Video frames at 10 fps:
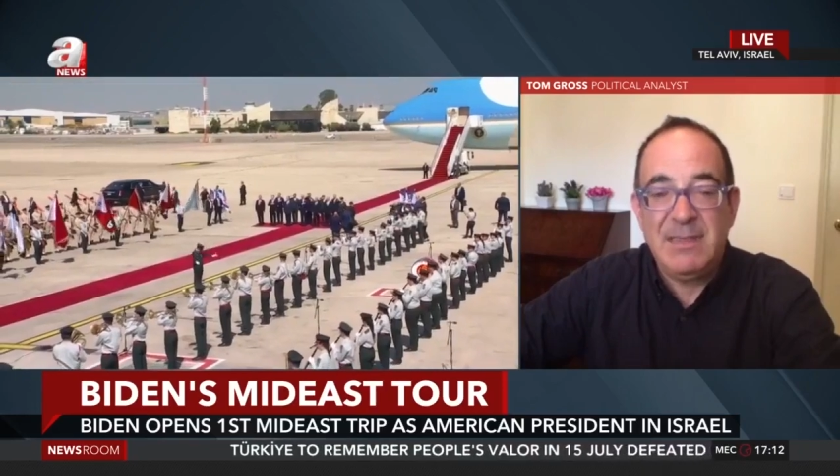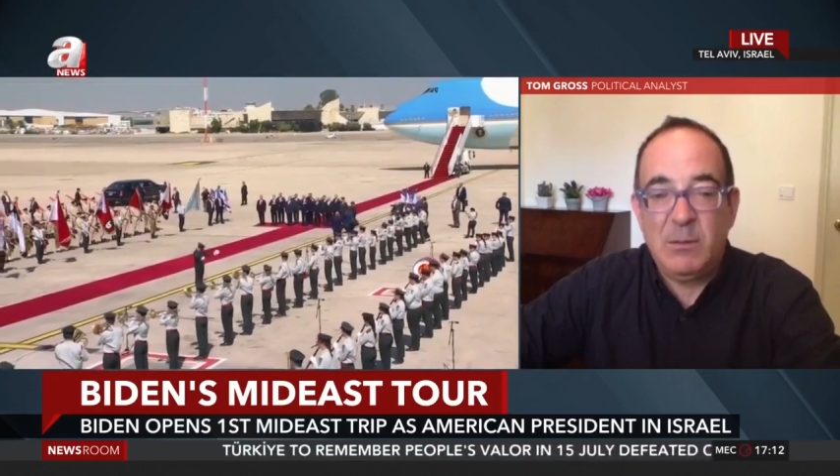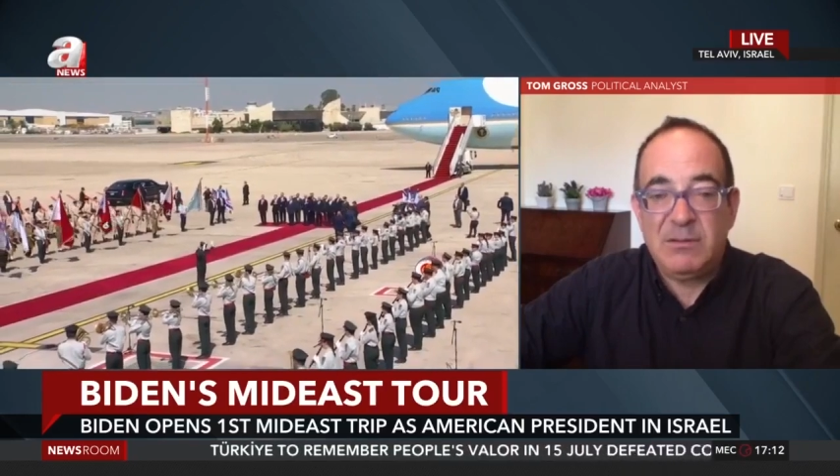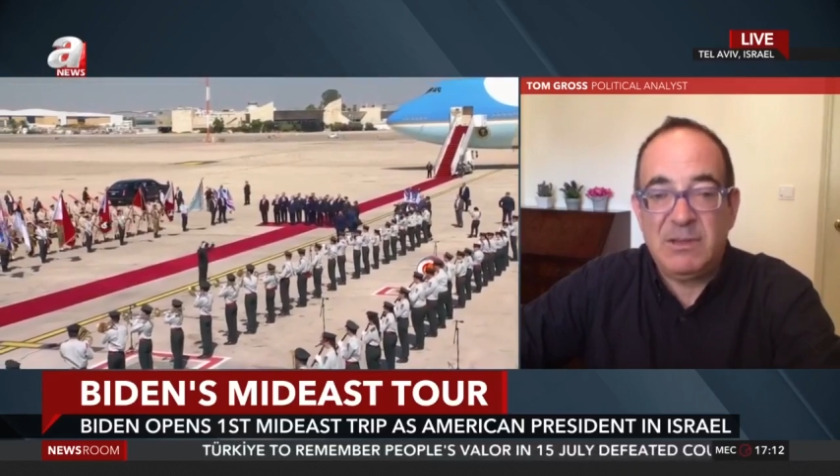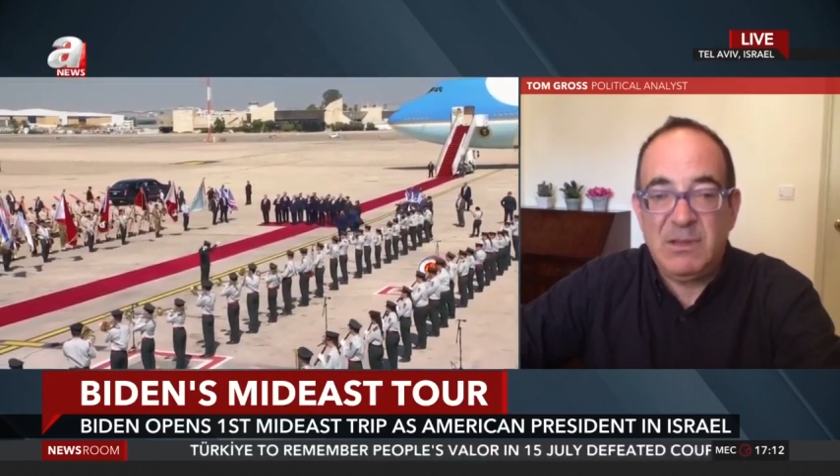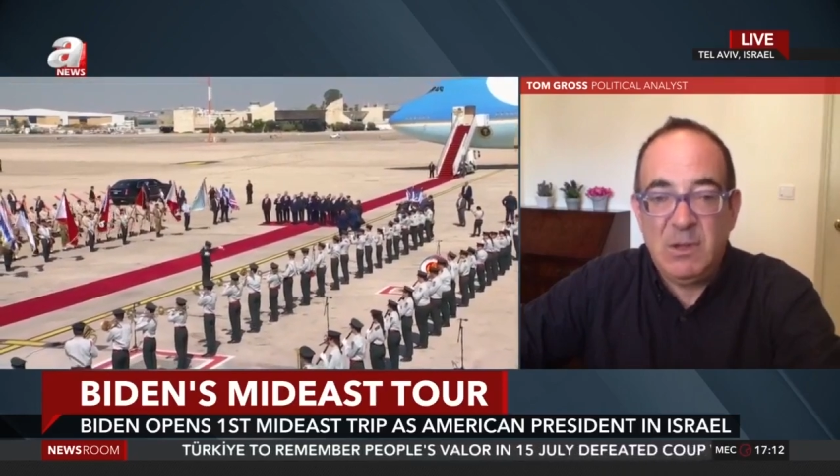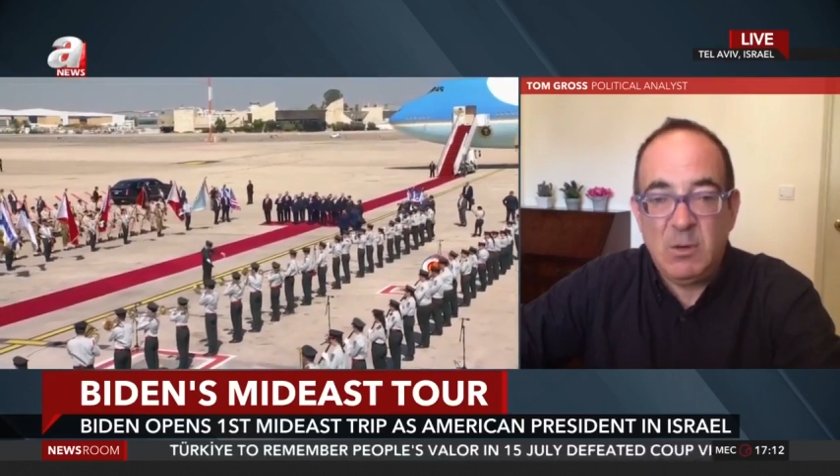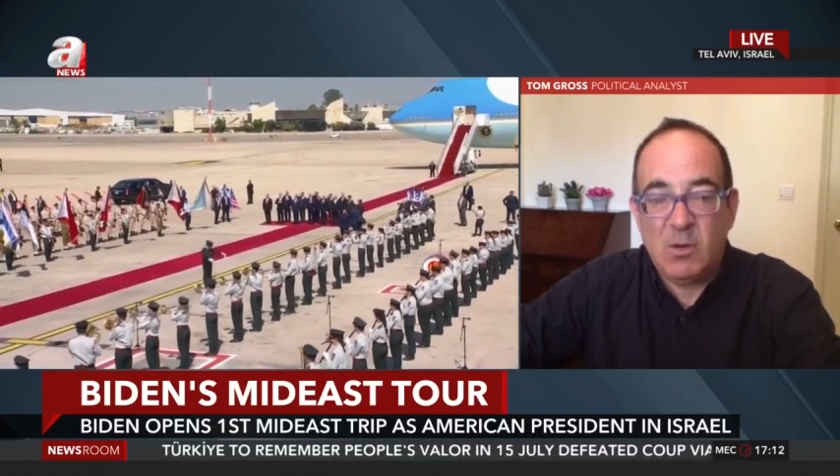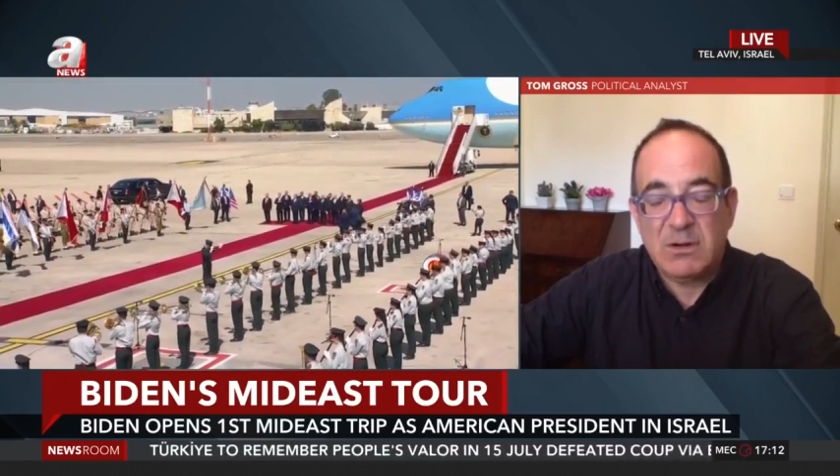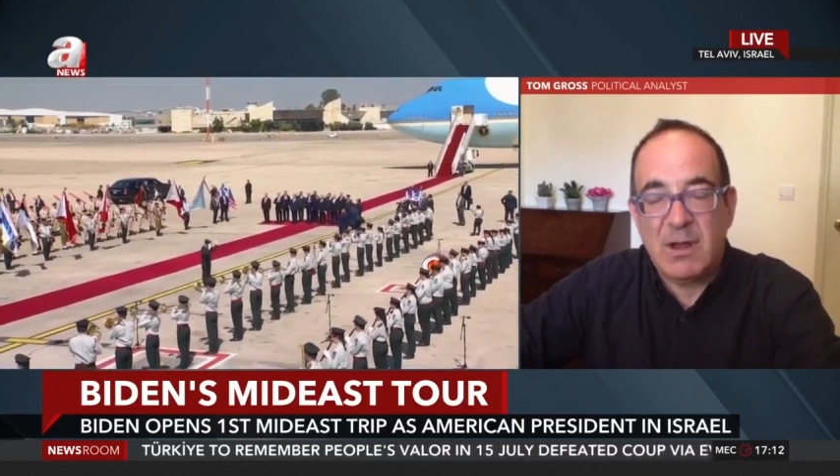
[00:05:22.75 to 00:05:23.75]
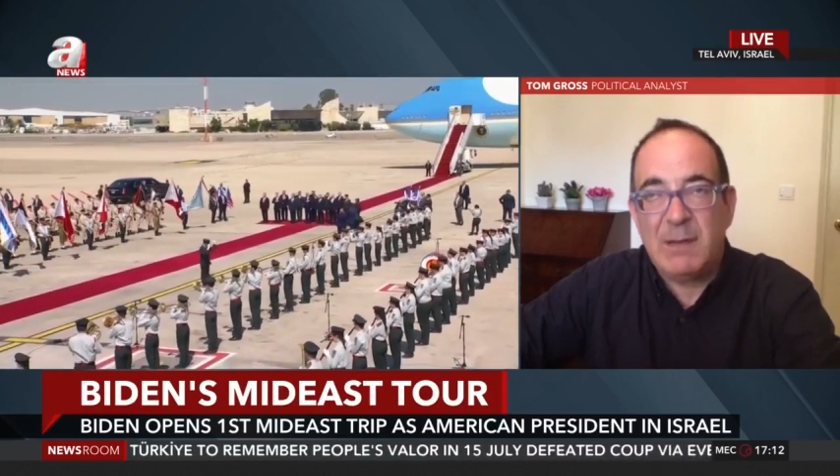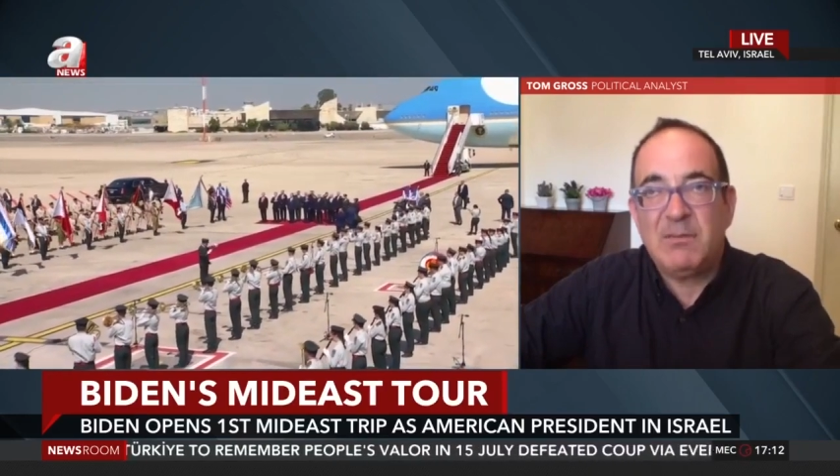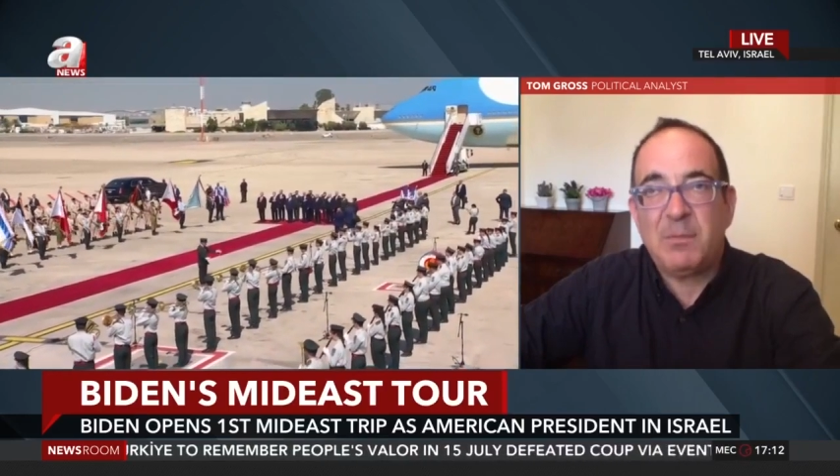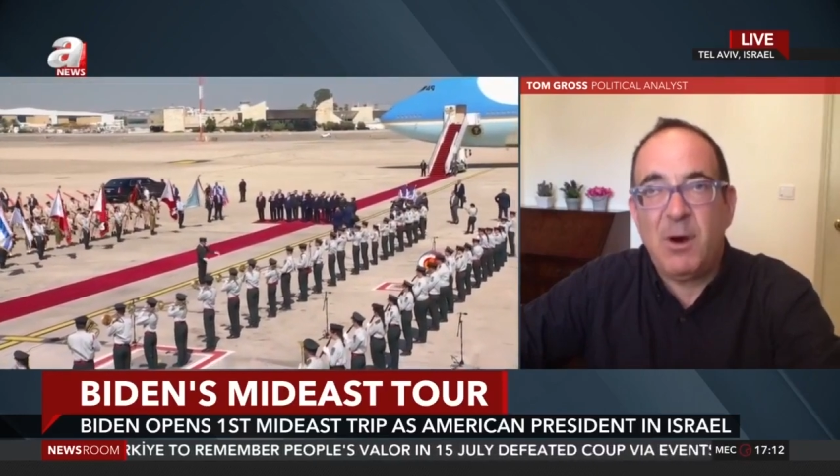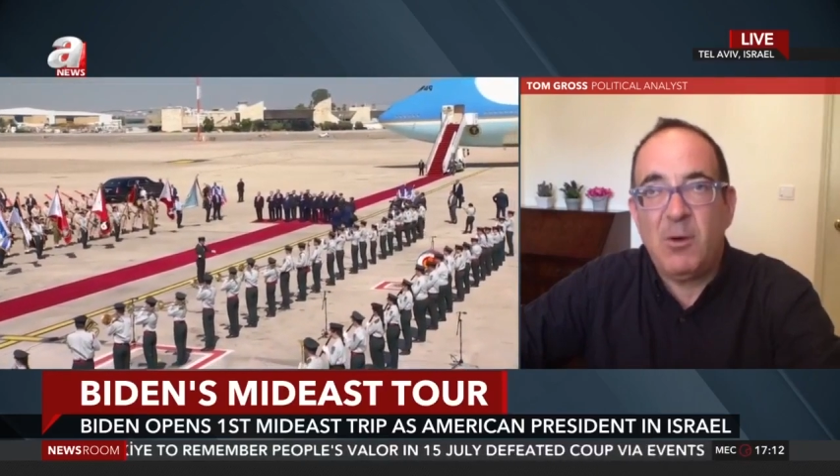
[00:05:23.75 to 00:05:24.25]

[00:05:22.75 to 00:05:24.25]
There was a New York Times